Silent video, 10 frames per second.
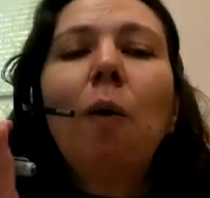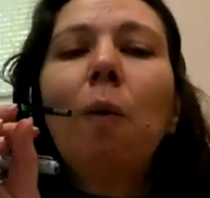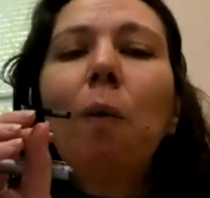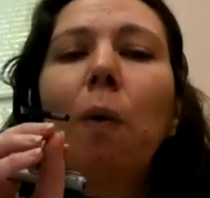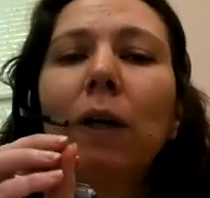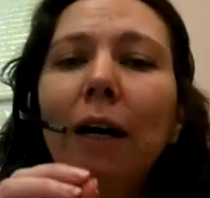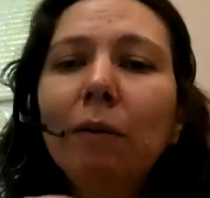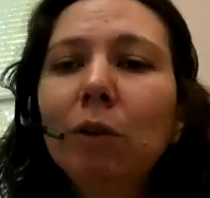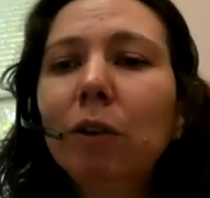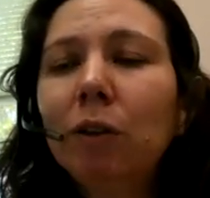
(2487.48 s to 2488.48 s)
What
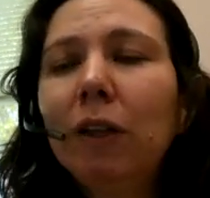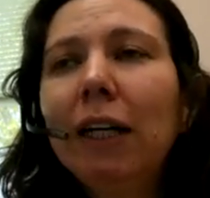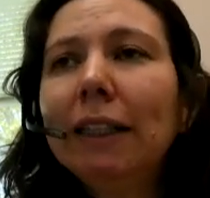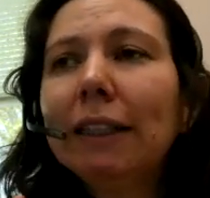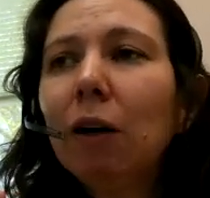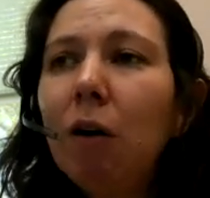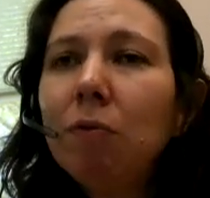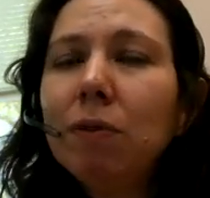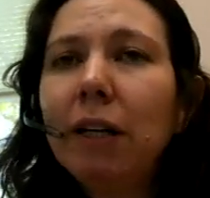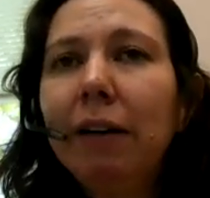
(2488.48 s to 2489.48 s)
I'm doing today is
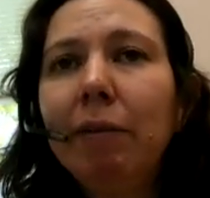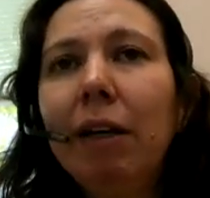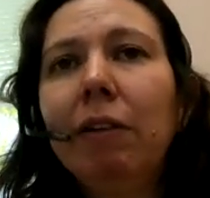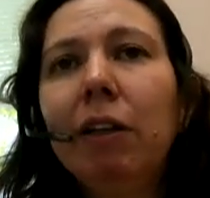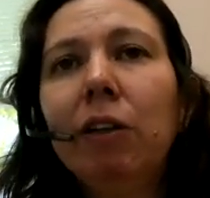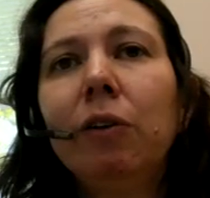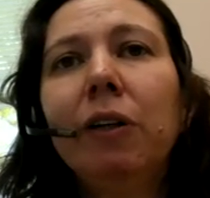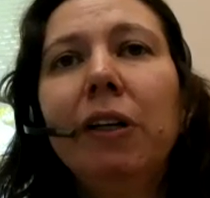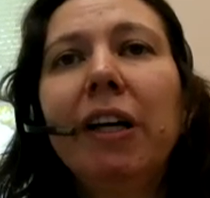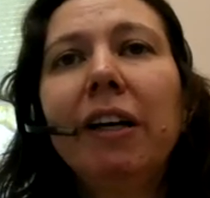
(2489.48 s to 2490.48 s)
hopefully I'm giving you
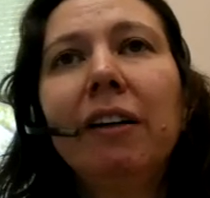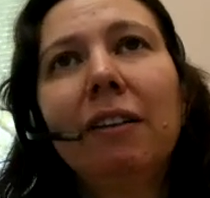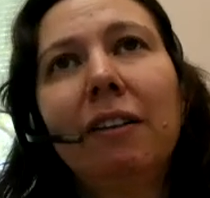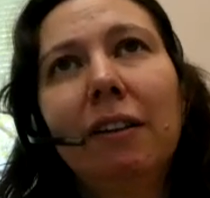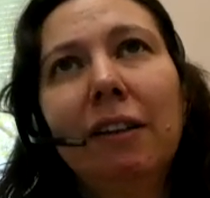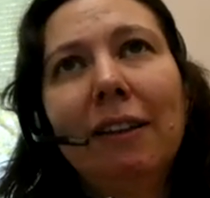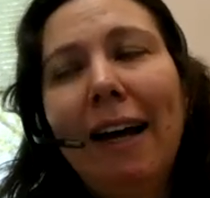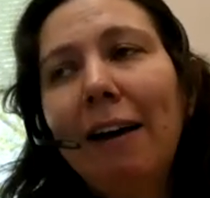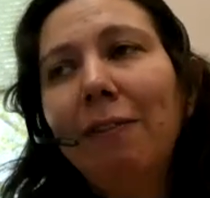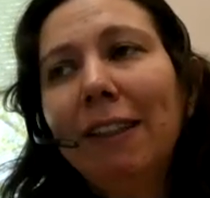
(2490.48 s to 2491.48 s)
a real
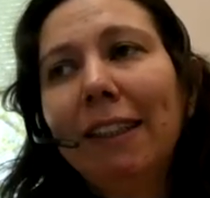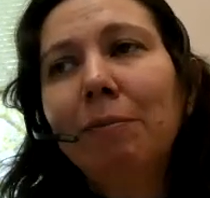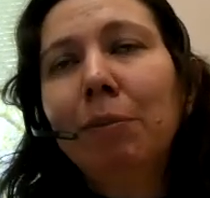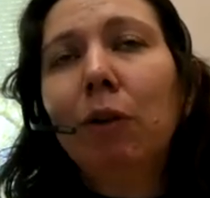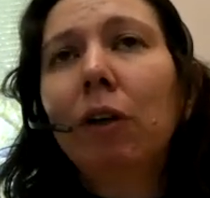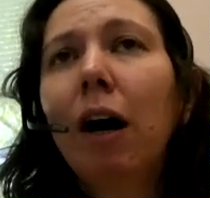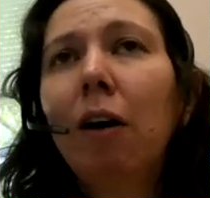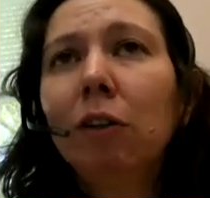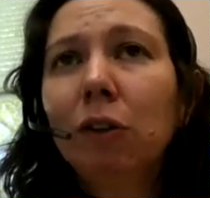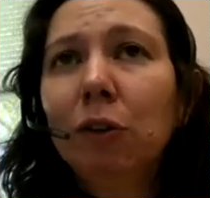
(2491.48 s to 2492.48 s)
life example on
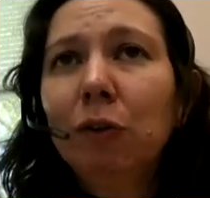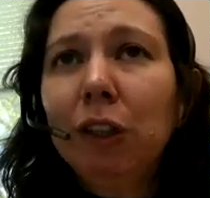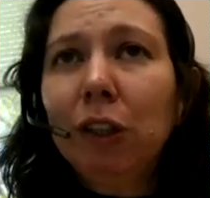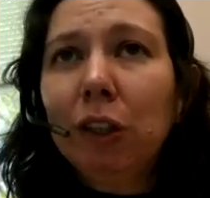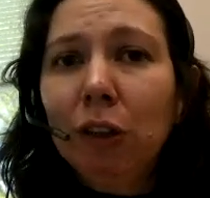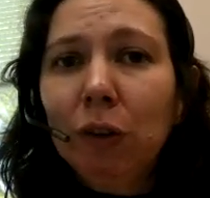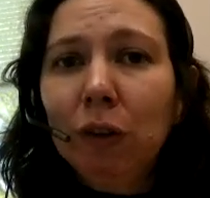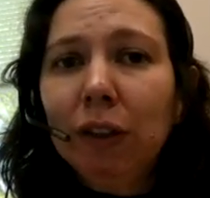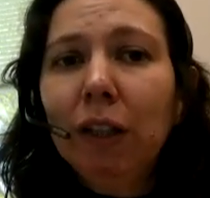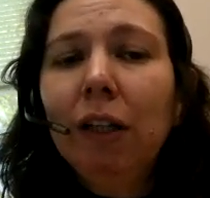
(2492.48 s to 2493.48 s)
how those things
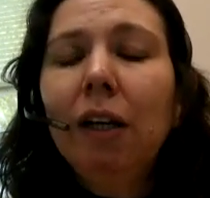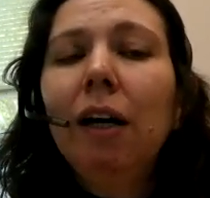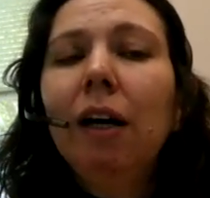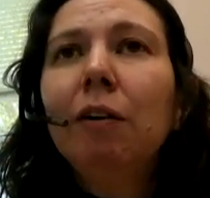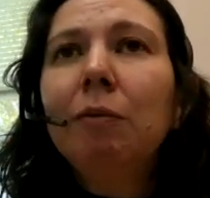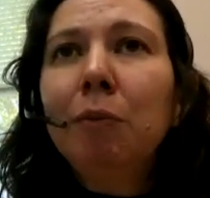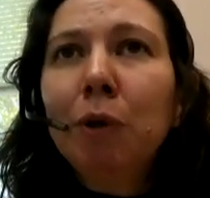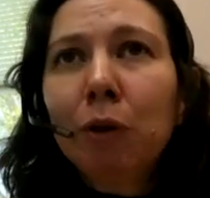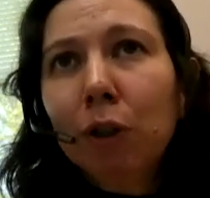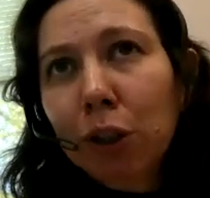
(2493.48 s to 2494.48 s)
use.
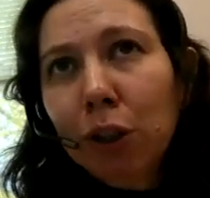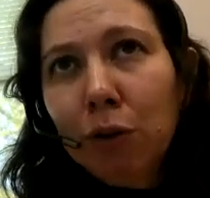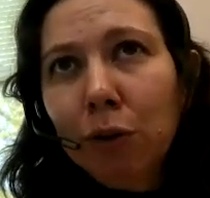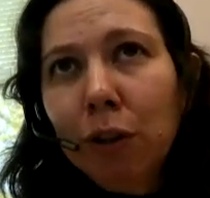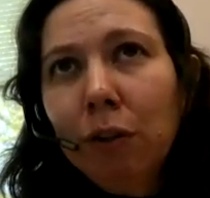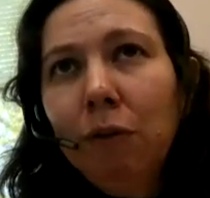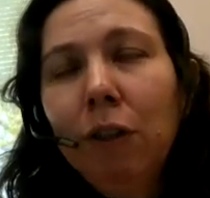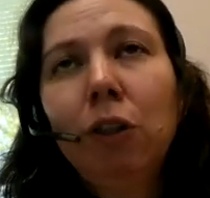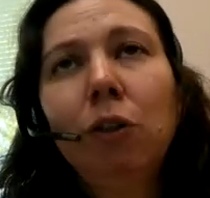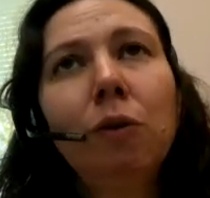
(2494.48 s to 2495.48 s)
Merge sort,
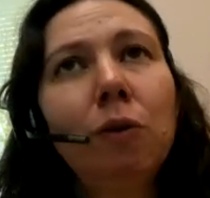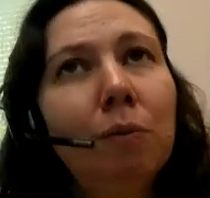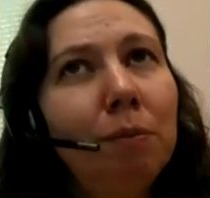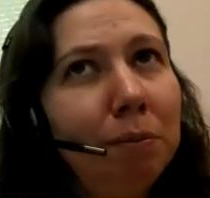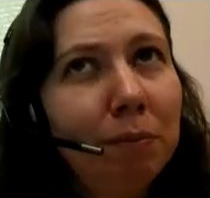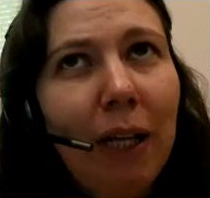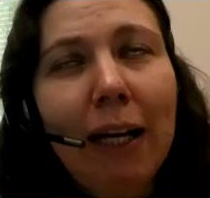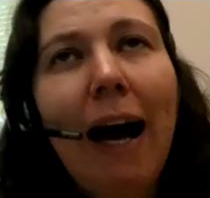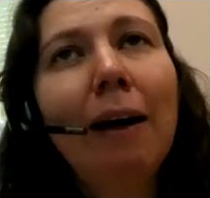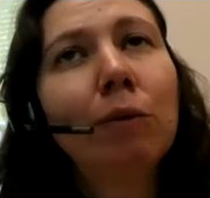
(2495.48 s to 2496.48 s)
which you,
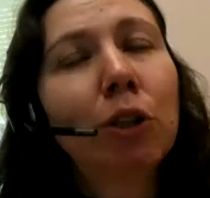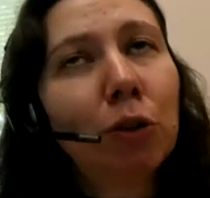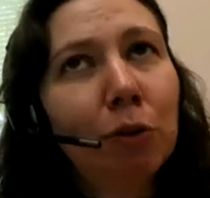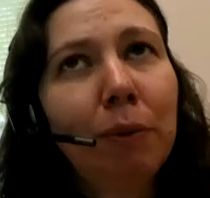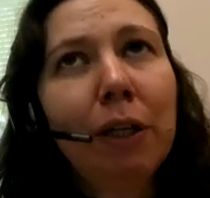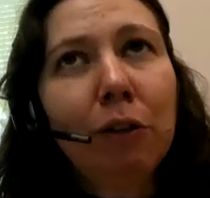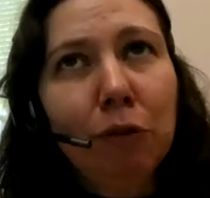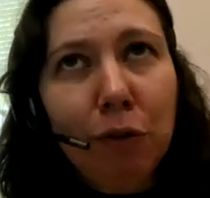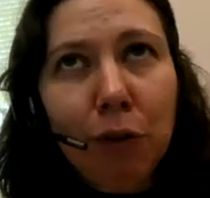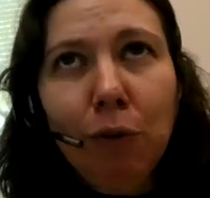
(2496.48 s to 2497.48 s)
like, I'm sure many
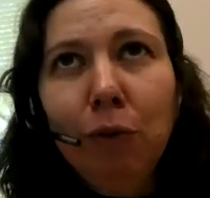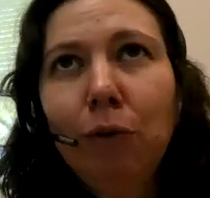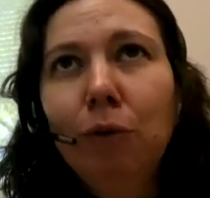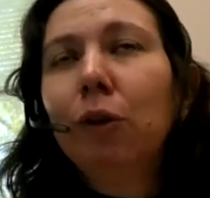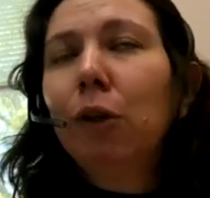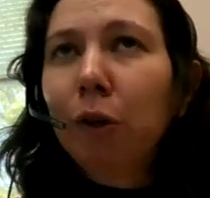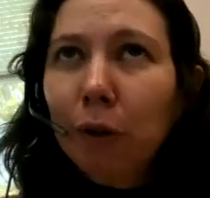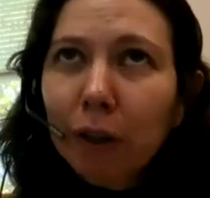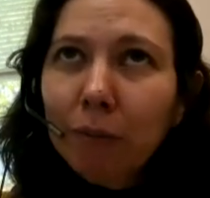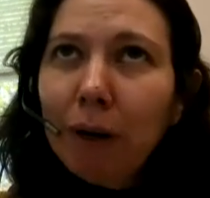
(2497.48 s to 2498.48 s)
of you
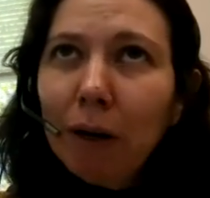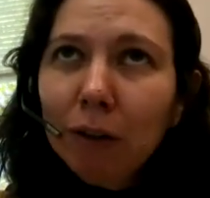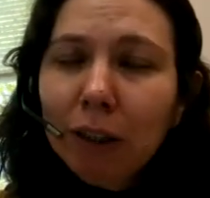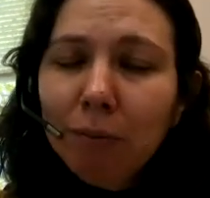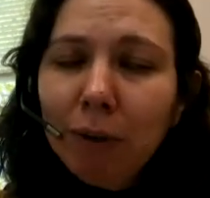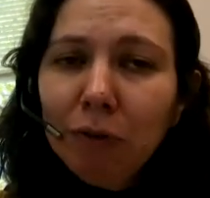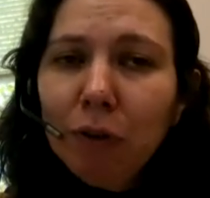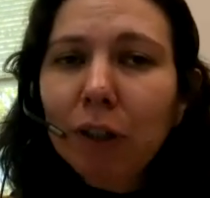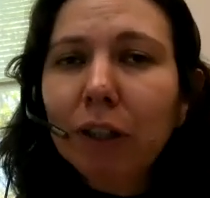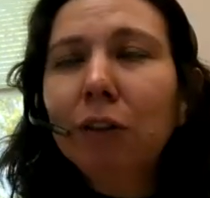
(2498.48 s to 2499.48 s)
heard about it
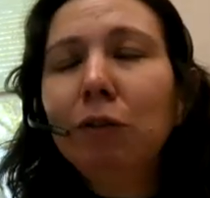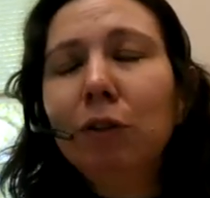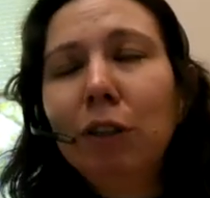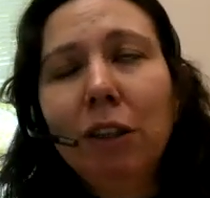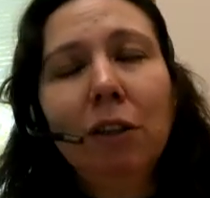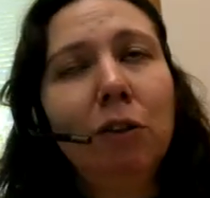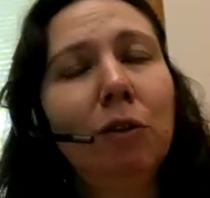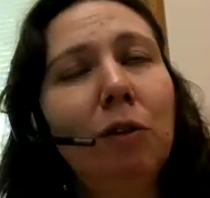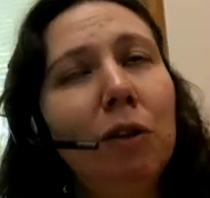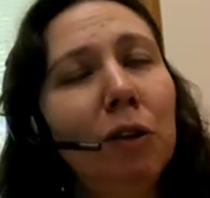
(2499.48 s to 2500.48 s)
before, and if you didn't,
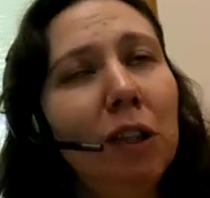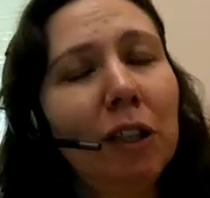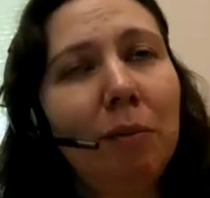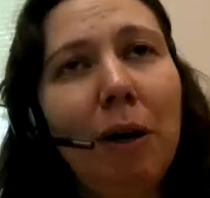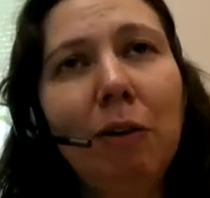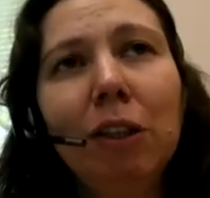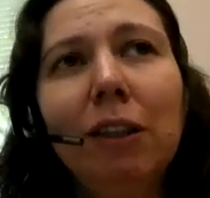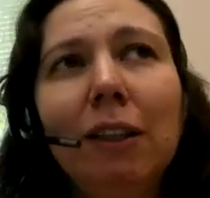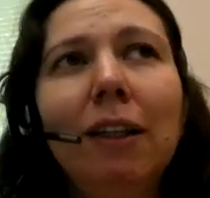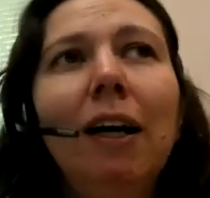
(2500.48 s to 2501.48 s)
you're going to hear about
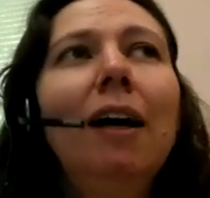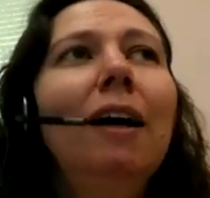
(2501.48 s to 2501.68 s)
it in